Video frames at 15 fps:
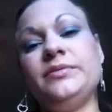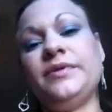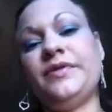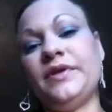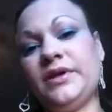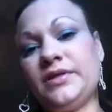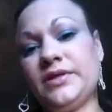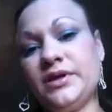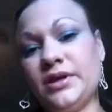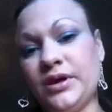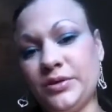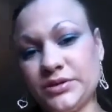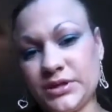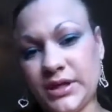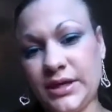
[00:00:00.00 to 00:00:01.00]
to think that I
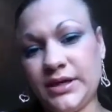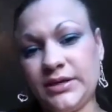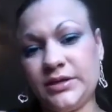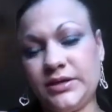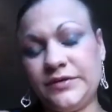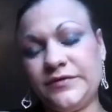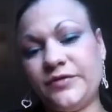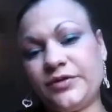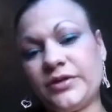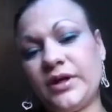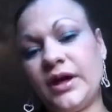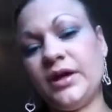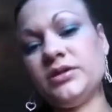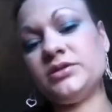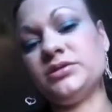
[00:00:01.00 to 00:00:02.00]
was a candidate for
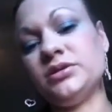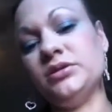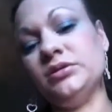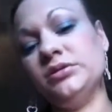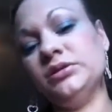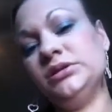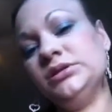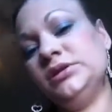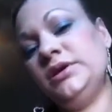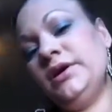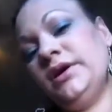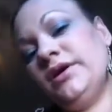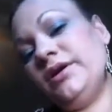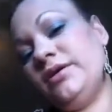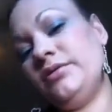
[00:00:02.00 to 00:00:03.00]
that, so
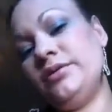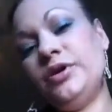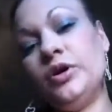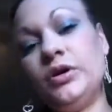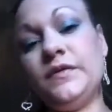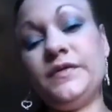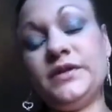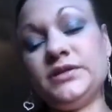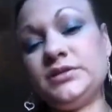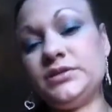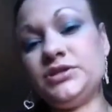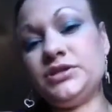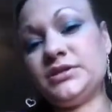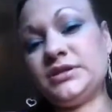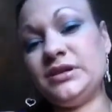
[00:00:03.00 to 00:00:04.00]
I don't know if this
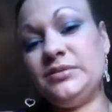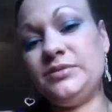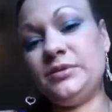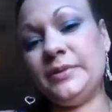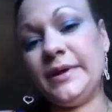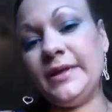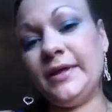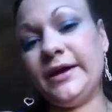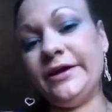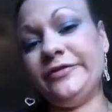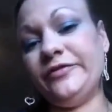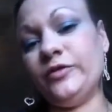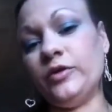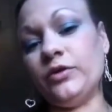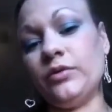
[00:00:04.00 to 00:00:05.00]
is just going to be my
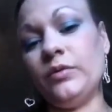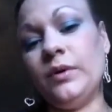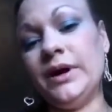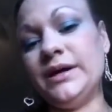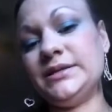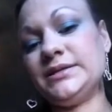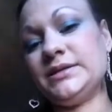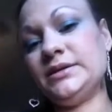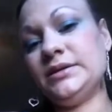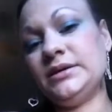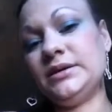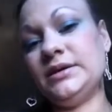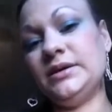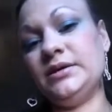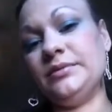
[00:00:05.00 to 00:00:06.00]
life or what.
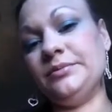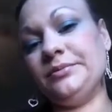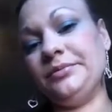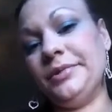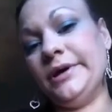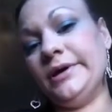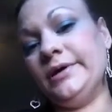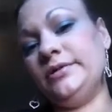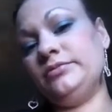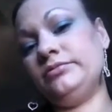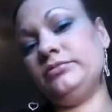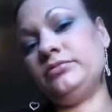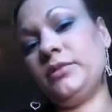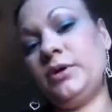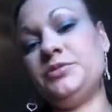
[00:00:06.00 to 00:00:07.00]
But
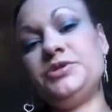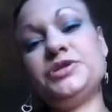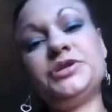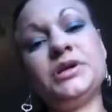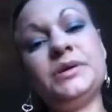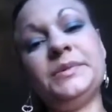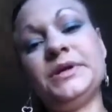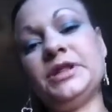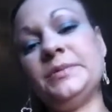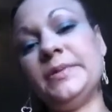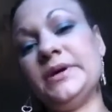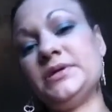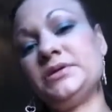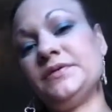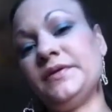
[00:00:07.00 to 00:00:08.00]
I'm just trying to make the
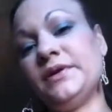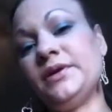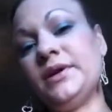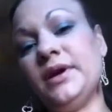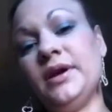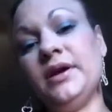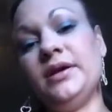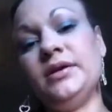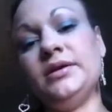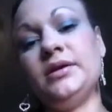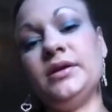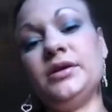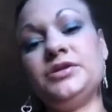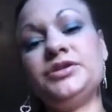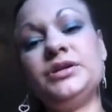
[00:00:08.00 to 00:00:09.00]
best of it, and
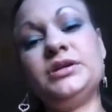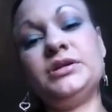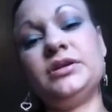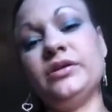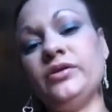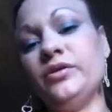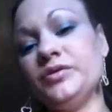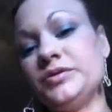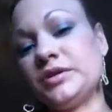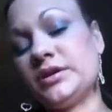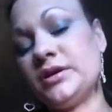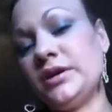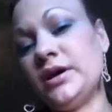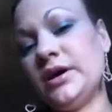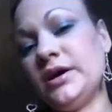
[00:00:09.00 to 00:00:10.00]
trying to get closer to
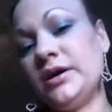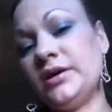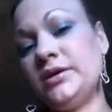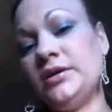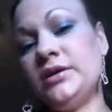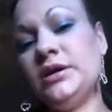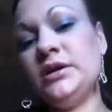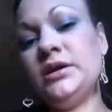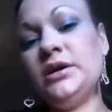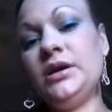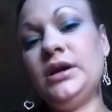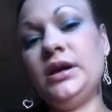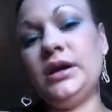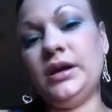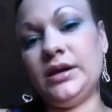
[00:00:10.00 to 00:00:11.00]
God,
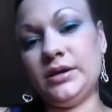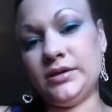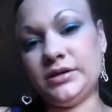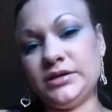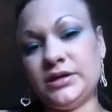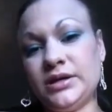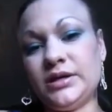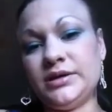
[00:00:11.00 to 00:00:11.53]
and